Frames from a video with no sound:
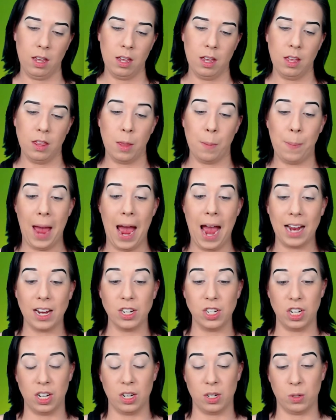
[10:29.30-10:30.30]
The
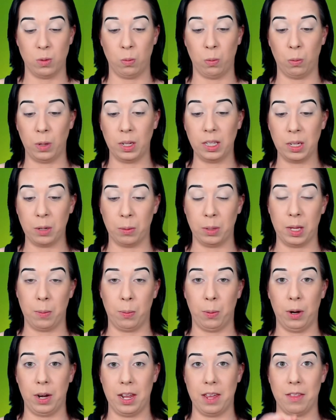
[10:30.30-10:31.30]
packaging is really, really
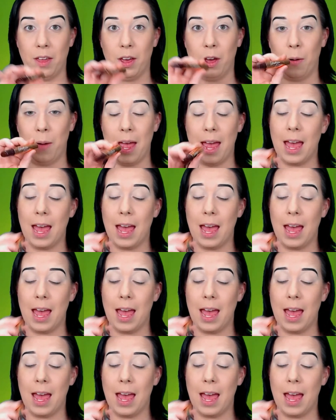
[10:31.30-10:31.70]
pretty though,